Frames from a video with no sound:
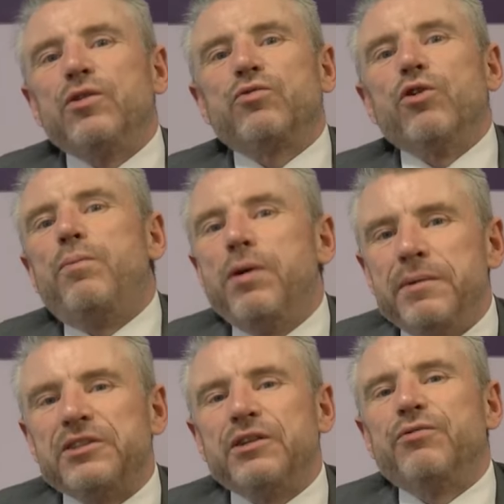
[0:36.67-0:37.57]
through a
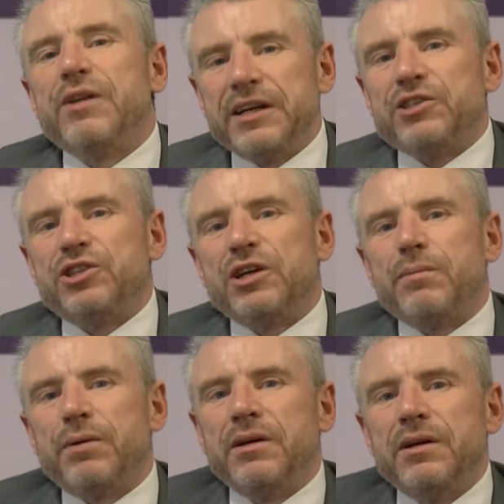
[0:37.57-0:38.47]
permissive
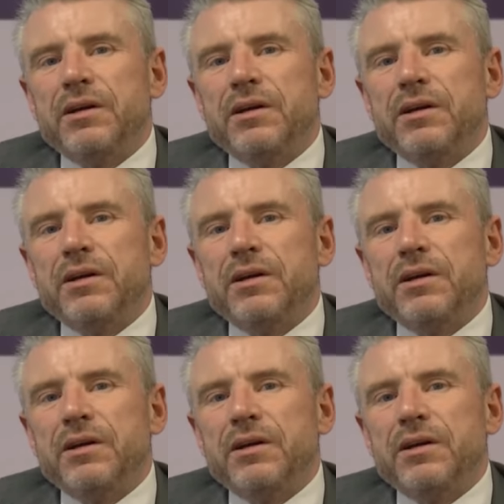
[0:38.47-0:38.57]
relationship